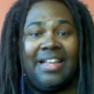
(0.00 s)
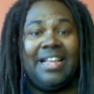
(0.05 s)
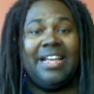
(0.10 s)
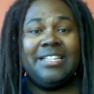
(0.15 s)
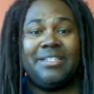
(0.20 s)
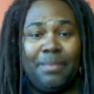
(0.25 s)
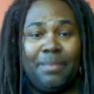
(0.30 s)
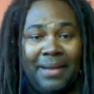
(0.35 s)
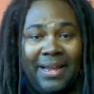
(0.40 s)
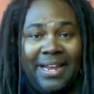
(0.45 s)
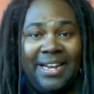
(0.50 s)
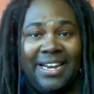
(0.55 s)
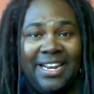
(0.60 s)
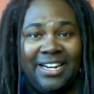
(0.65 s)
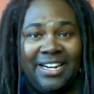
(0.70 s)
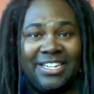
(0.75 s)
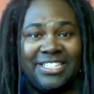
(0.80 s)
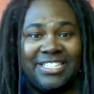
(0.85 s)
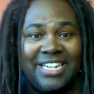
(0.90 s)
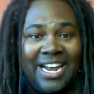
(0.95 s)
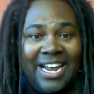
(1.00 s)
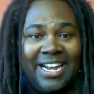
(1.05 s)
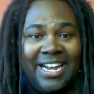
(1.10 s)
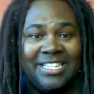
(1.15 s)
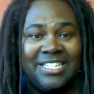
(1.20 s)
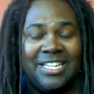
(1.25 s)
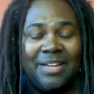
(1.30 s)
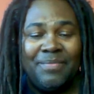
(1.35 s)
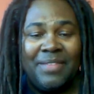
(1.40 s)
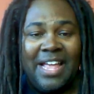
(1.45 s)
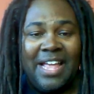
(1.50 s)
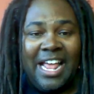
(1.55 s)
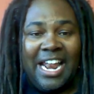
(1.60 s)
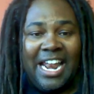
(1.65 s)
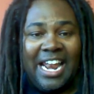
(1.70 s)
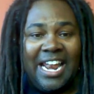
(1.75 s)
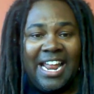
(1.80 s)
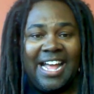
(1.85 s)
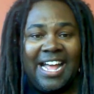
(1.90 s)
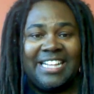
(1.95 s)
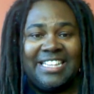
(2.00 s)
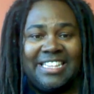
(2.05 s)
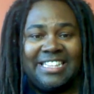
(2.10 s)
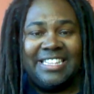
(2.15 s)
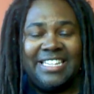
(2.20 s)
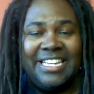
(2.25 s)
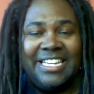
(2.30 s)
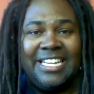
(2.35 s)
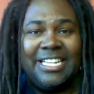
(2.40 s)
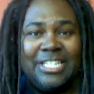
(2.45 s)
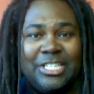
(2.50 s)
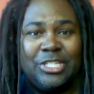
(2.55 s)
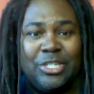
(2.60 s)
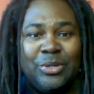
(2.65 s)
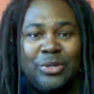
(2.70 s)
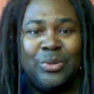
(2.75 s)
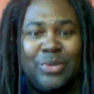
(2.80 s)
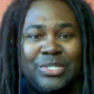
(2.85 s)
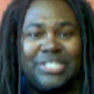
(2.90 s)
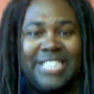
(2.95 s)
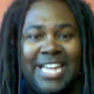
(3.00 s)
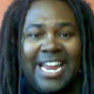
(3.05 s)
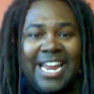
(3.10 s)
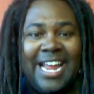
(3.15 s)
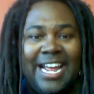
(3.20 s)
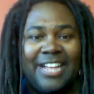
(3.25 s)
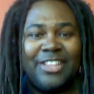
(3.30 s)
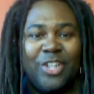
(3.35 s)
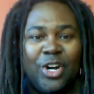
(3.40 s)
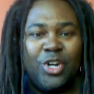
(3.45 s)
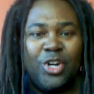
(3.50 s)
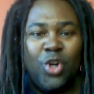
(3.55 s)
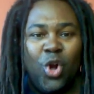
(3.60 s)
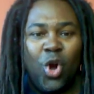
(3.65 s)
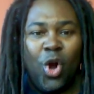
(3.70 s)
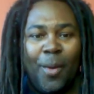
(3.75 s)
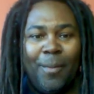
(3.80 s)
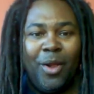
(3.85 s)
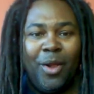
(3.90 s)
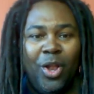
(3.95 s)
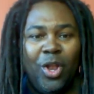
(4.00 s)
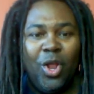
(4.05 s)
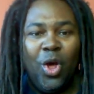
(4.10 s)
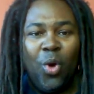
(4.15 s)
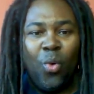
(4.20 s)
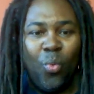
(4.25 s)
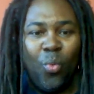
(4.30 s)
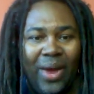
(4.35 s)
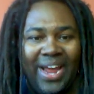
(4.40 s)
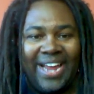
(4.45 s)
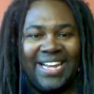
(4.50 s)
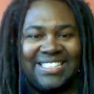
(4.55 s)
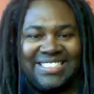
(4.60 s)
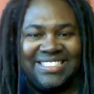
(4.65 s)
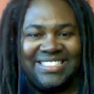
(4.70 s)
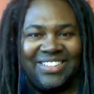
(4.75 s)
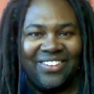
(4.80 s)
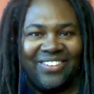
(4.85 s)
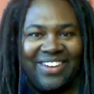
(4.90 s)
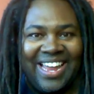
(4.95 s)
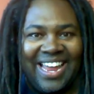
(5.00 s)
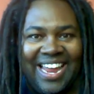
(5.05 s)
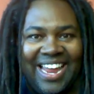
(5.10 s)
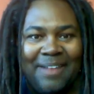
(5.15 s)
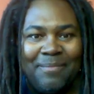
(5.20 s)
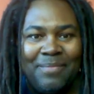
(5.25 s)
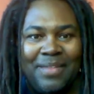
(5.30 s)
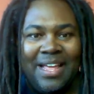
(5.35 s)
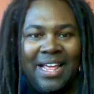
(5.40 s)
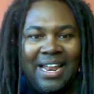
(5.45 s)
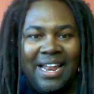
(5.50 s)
It's plain English, guys. Let these two stay at their normal weights, okay?